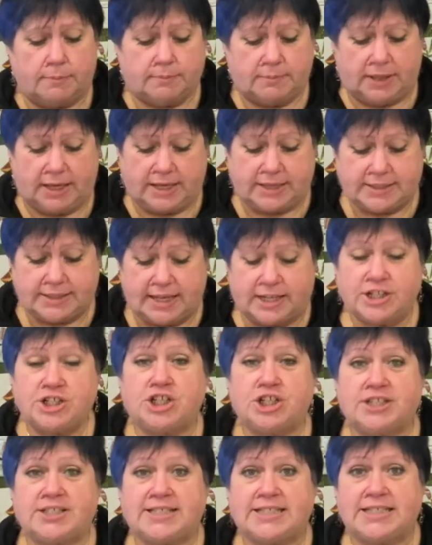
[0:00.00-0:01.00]
He's
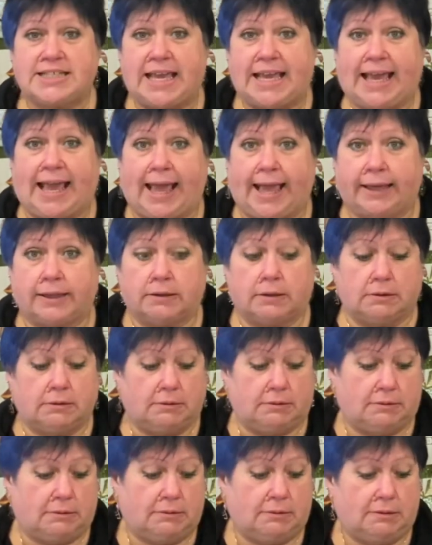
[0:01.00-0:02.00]
actually a singing
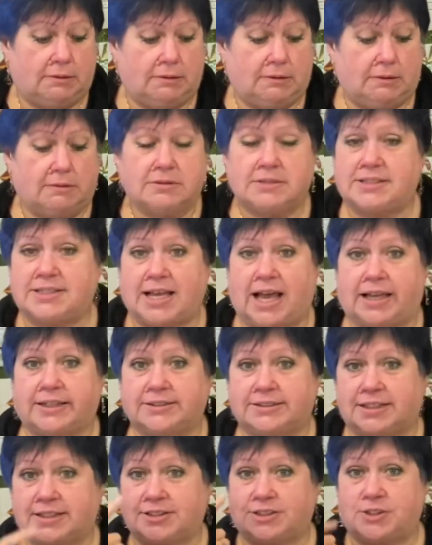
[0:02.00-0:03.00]

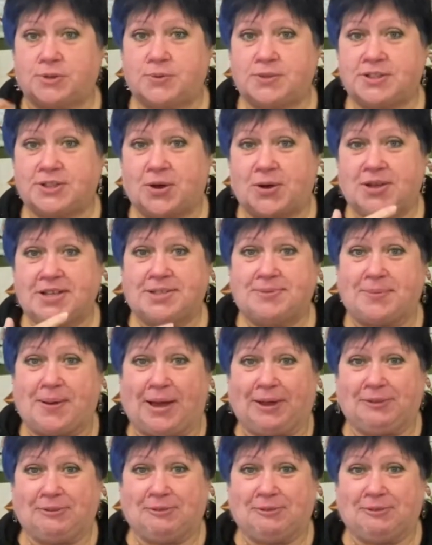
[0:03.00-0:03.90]
Santa, so he's got his mouth